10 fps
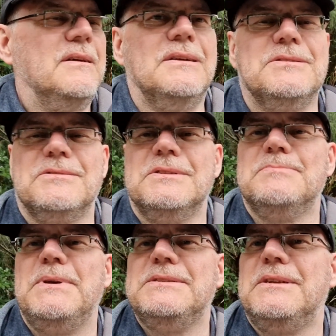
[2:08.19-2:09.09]
And so since
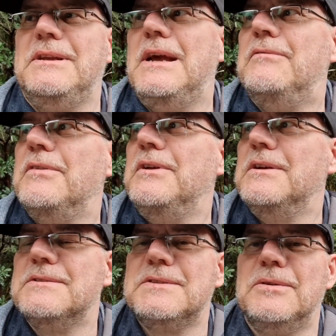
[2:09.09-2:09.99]
basically everything
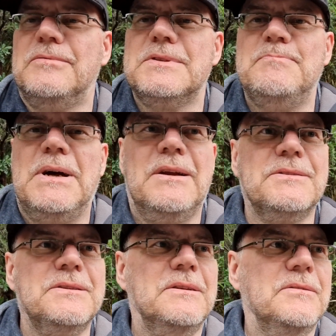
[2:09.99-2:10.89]
in soil
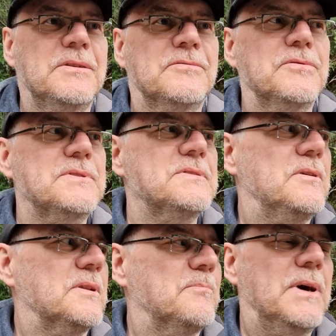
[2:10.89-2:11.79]
respires, including roots and
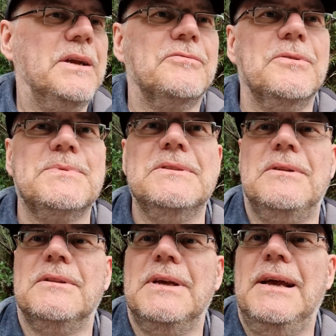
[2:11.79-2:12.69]
all the microbes and
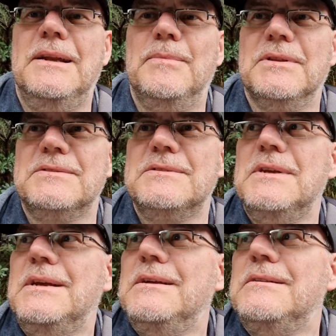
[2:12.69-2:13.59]
all the animals,
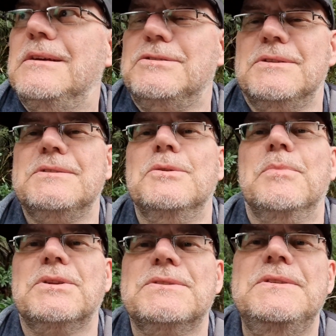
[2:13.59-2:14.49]
there's just so
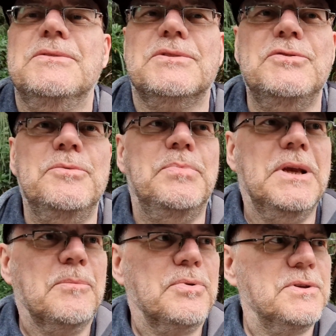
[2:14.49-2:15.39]
much CO2
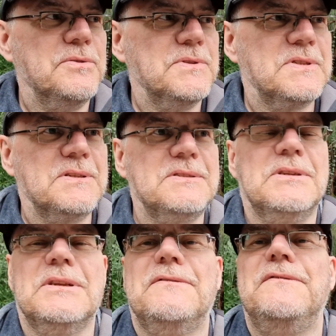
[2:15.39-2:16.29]
being produced that's
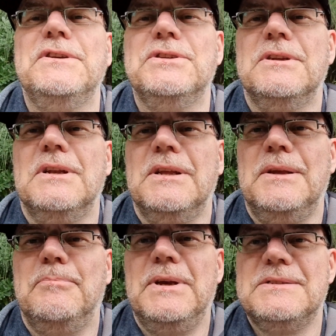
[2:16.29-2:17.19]
not
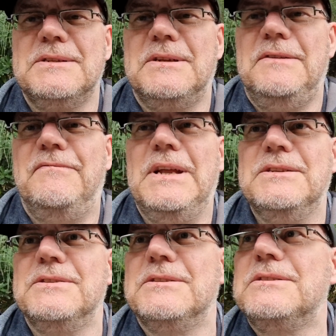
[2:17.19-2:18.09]
efficiently basically
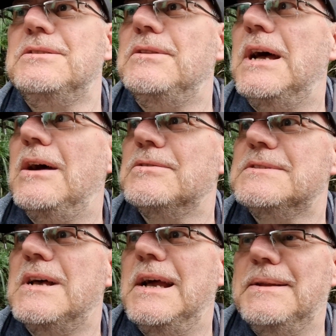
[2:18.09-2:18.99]
vented to the
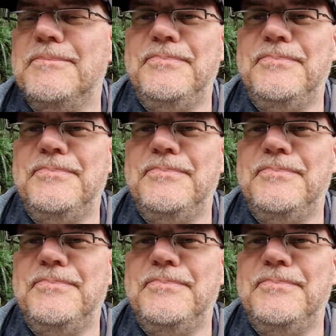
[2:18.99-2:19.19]
outside.